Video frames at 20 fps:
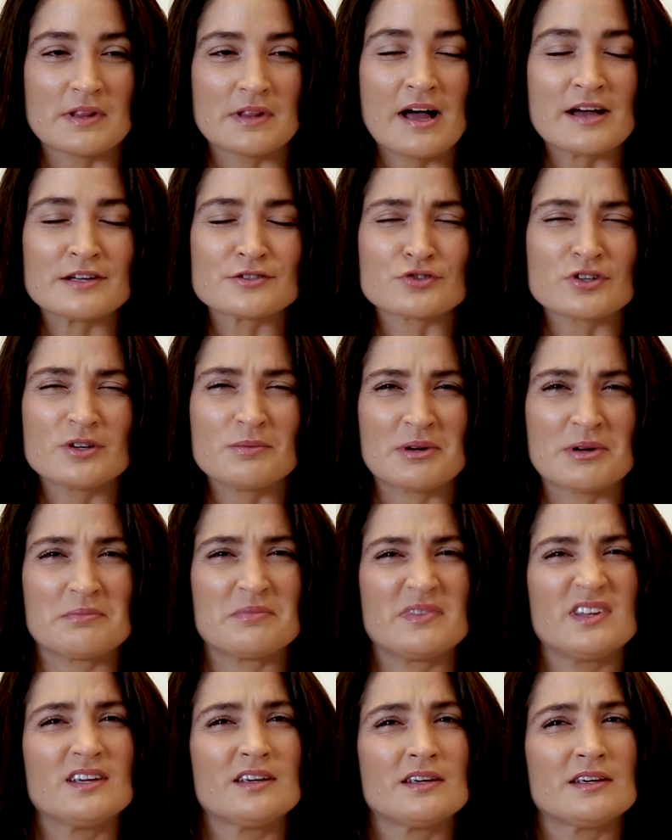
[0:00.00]
classroom, and I'm
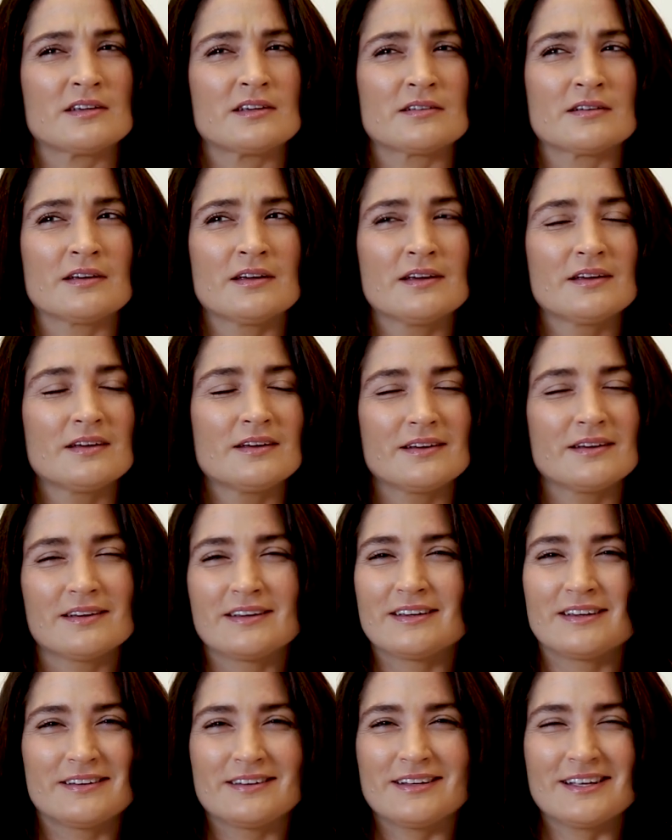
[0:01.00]
thinking,
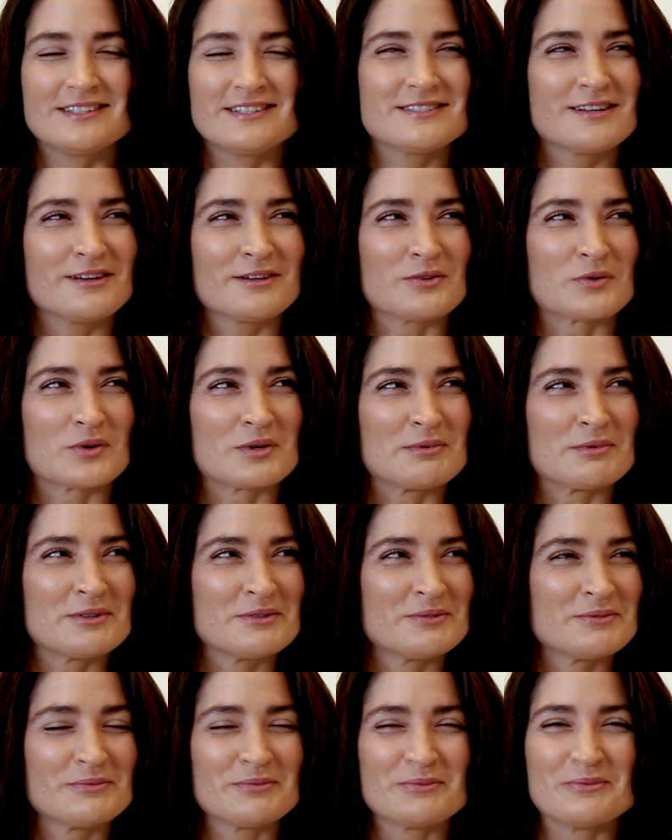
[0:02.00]
that's not
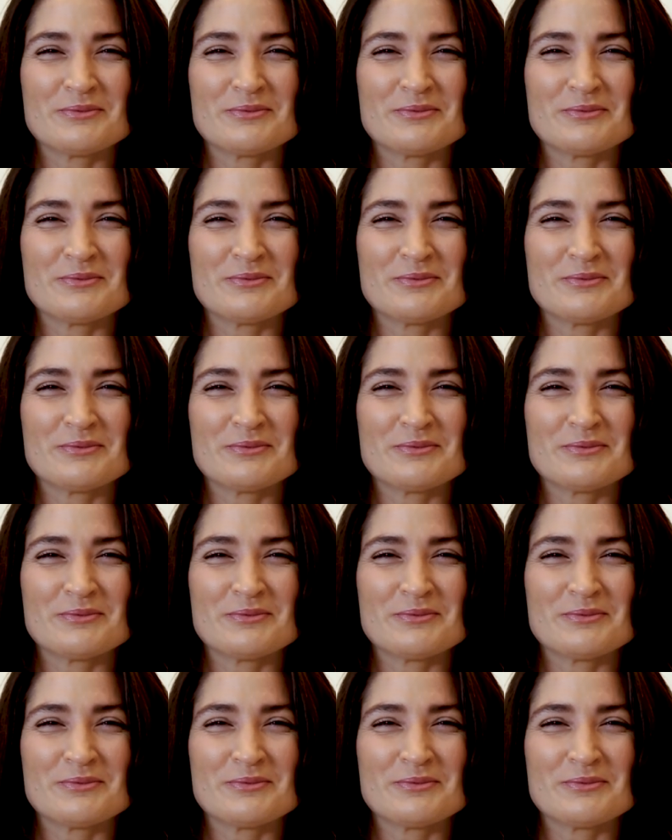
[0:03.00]
normal.